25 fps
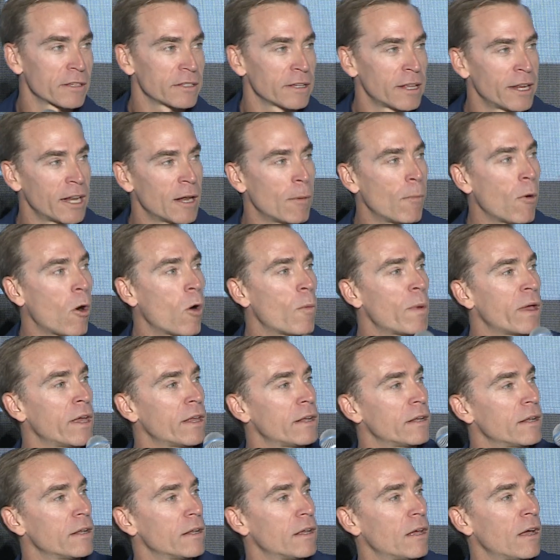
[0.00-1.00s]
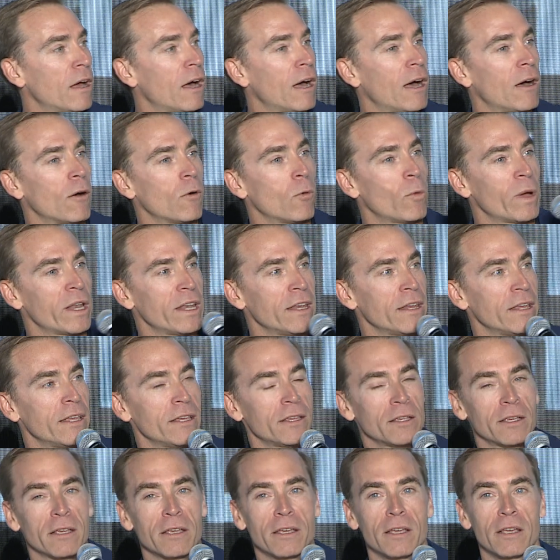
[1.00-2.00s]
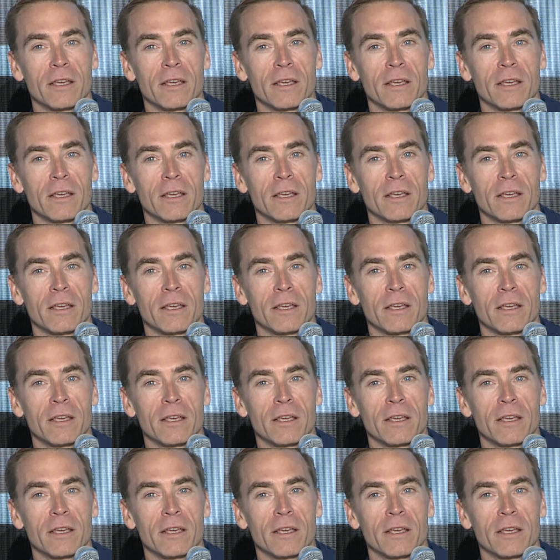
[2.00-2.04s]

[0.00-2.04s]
And in a moment, Whitney,